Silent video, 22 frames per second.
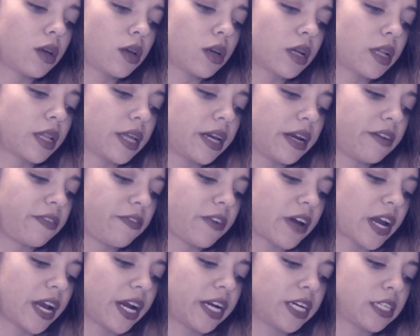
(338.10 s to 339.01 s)

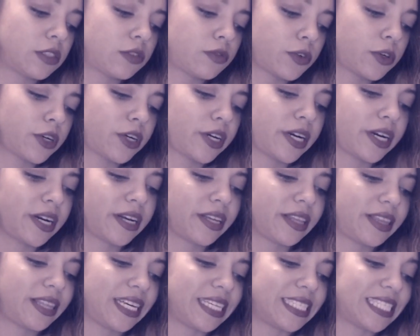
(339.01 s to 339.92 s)
clarifiers
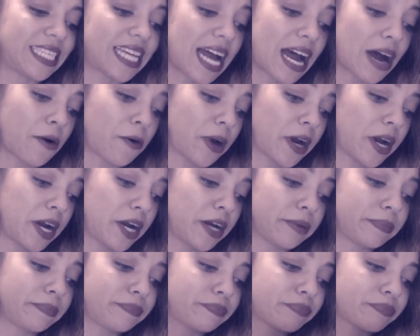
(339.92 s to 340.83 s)
for the Tower.